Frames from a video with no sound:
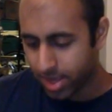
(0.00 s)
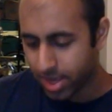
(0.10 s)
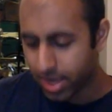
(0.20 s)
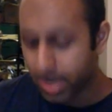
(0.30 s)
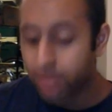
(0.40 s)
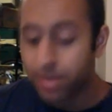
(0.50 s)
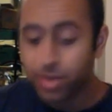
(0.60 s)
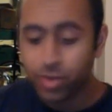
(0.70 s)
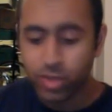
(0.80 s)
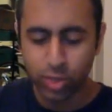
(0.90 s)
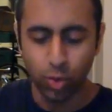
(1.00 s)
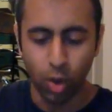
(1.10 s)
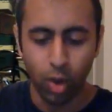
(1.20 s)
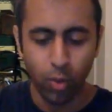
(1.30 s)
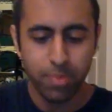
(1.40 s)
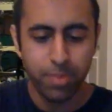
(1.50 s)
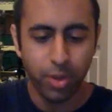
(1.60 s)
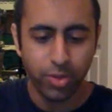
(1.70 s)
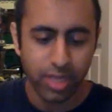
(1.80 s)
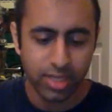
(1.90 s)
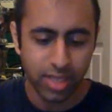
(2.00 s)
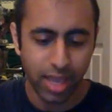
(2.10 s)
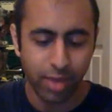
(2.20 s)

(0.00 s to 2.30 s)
in elementary school, we built these like